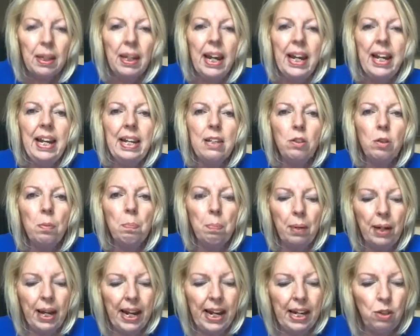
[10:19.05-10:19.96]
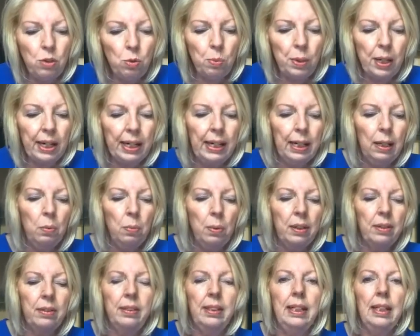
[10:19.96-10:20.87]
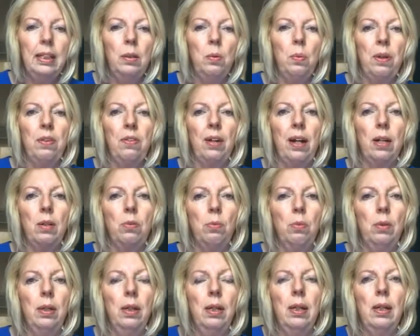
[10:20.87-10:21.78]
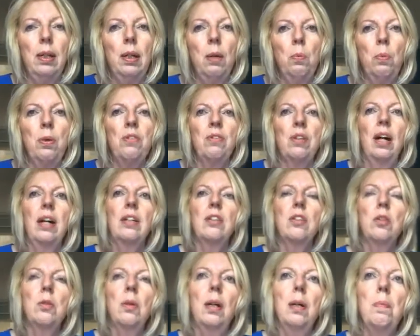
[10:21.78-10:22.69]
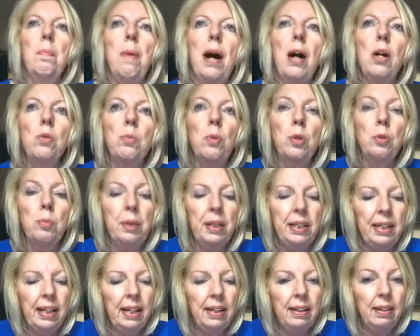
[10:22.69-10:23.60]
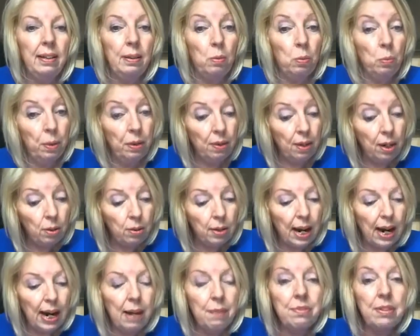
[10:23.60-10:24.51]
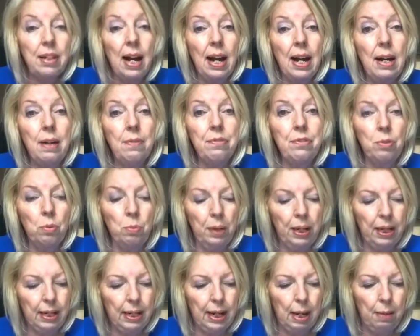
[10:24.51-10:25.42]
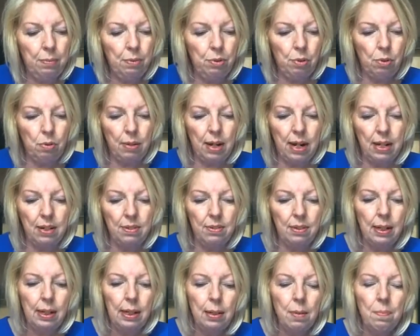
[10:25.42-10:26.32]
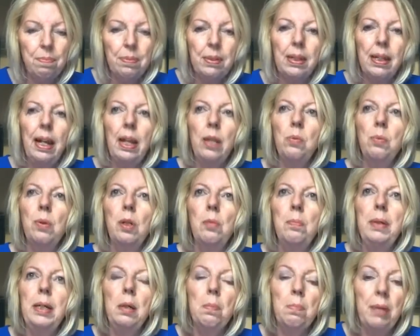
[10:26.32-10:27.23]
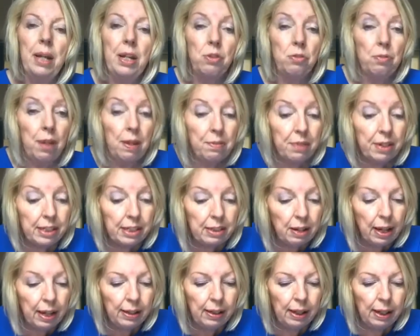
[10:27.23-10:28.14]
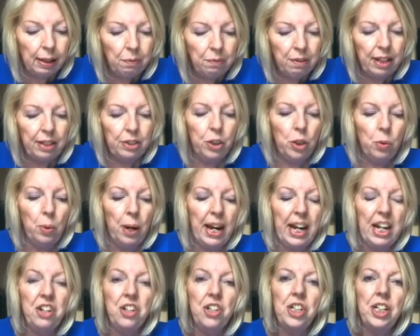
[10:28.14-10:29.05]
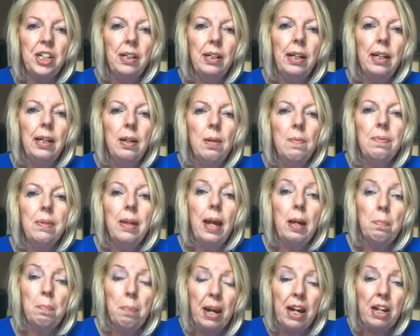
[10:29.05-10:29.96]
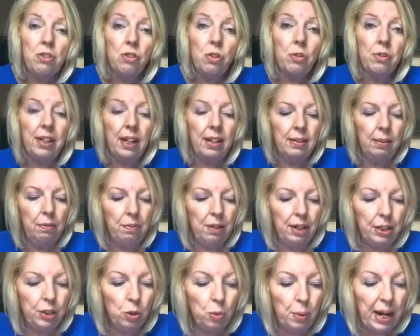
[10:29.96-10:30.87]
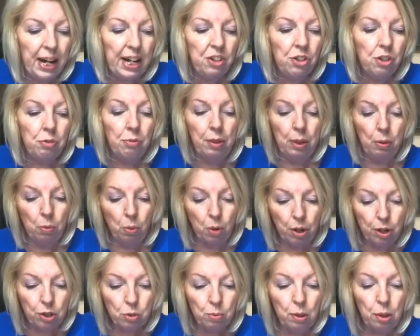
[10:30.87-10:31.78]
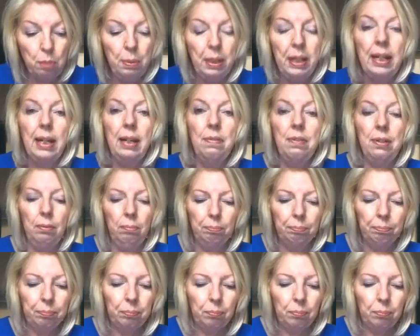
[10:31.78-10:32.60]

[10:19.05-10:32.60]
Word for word: It is a place where He will deal with us, with us about what we did with our lives after we came to Christ. It will be a place of eh, evaluation, and based on that evaluation, rewards will be given.